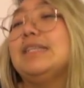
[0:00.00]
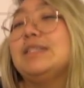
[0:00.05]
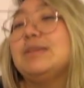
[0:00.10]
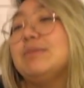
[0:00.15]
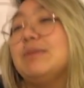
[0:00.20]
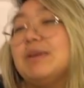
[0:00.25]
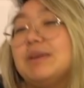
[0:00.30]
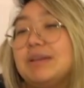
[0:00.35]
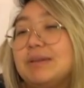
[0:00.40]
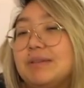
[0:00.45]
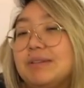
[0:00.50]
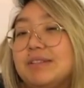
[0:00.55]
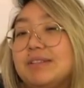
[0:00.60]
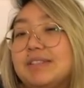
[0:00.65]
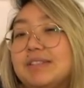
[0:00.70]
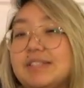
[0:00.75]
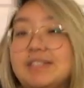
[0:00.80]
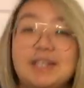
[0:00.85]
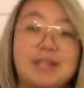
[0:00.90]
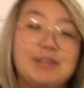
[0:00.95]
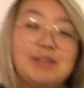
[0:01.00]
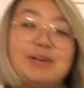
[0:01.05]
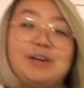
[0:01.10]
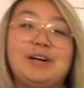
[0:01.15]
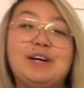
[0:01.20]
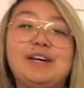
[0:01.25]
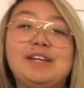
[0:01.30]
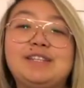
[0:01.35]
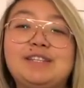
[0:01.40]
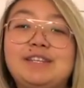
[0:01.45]
To be honest, I
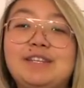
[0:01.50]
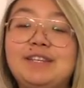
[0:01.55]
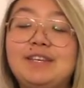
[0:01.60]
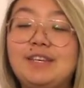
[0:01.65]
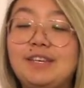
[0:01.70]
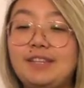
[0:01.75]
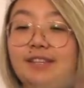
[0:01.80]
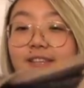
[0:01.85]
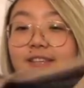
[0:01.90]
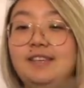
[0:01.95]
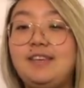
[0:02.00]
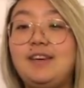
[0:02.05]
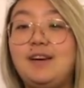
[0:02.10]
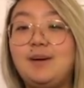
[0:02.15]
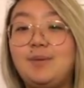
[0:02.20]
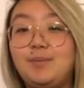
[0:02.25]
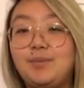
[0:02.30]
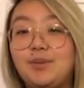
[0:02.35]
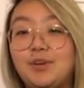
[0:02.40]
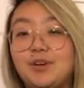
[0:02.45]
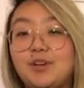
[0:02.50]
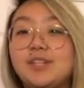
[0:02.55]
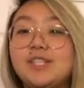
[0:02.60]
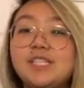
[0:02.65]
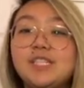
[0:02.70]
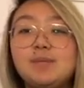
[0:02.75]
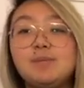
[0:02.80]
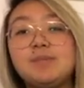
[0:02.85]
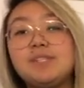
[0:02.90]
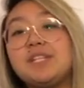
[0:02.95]
thought the yarn
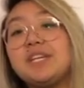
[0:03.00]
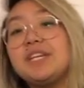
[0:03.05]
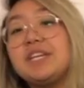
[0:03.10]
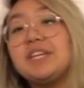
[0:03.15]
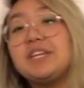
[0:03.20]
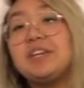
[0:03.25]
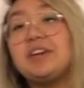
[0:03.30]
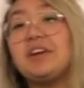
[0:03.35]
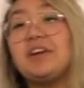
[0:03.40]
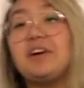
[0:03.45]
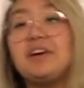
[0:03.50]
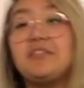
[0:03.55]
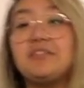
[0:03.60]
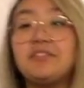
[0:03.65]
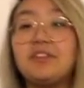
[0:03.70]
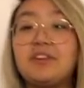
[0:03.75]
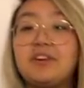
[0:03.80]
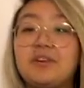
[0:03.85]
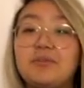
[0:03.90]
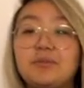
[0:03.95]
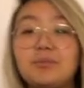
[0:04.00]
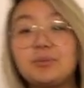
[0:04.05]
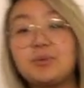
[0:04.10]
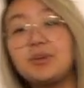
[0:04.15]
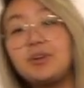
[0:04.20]
seemed sticky enough that I was